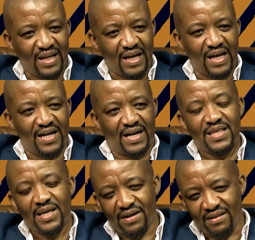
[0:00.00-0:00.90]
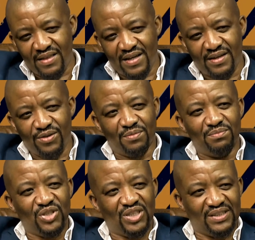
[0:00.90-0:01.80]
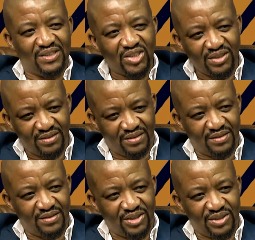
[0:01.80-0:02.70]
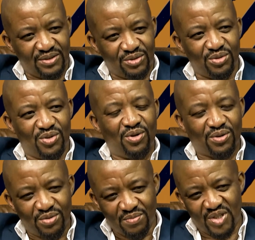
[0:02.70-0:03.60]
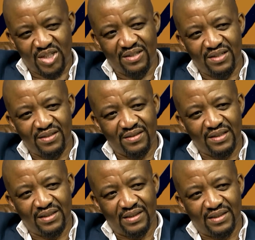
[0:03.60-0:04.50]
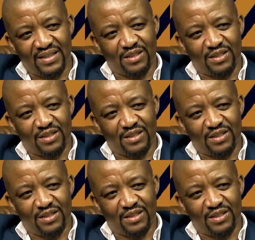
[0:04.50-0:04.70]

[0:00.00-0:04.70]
And right there and there, your mission to document the